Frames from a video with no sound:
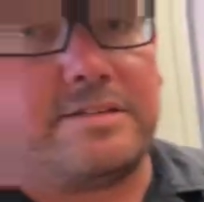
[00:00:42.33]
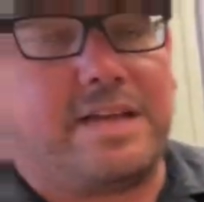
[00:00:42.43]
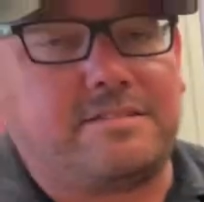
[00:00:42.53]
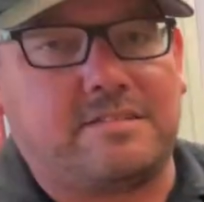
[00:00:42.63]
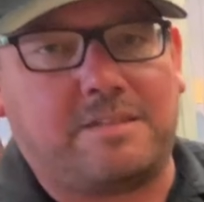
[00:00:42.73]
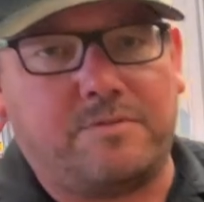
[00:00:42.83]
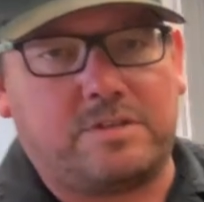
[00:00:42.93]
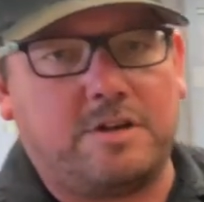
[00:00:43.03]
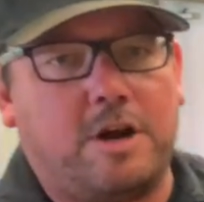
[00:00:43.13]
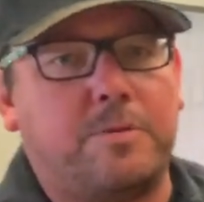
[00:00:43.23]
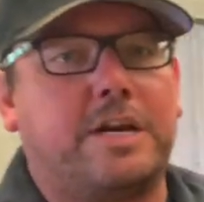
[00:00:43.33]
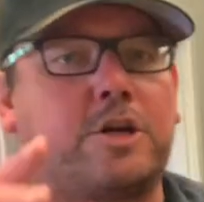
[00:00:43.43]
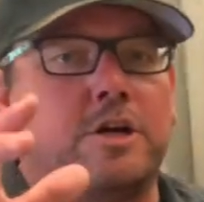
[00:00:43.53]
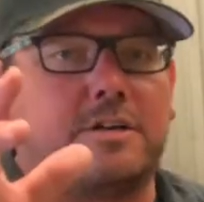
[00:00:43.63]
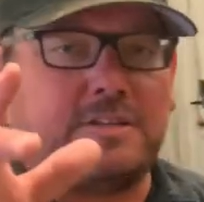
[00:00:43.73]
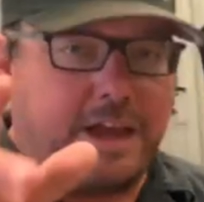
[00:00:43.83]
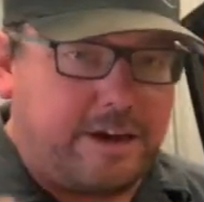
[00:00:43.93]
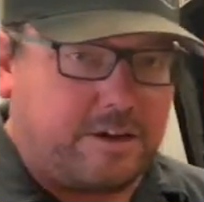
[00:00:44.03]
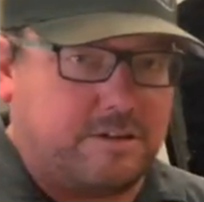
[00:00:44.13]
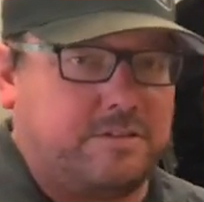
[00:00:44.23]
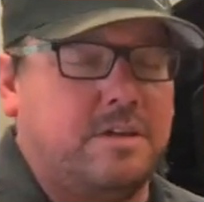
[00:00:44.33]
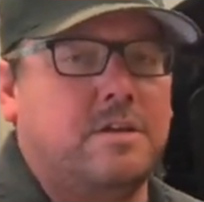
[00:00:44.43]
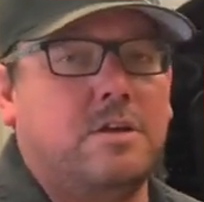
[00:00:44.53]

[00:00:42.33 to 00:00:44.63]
That's a 710R. We did Cook's headers.